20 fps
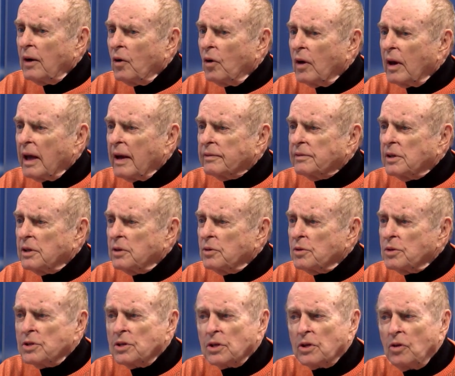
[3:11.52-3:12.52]
And all I have to
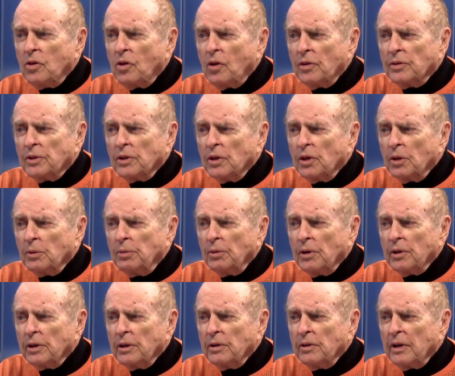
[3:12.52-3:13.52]
do is to call the
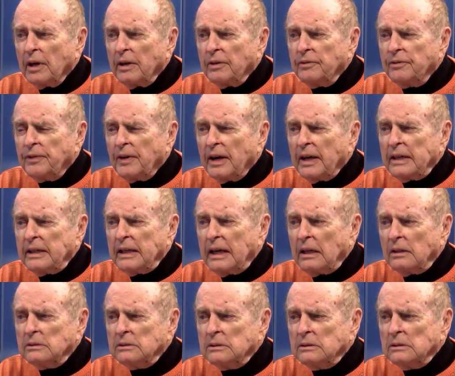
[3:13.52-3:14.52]
Herberger and find
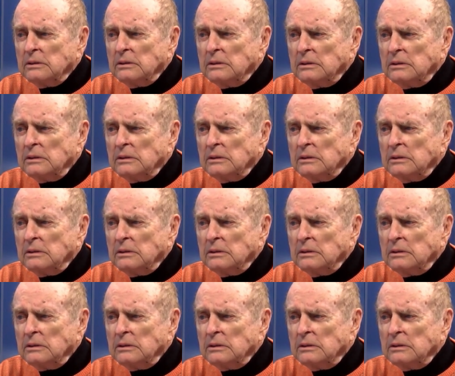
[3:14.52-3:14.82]
out?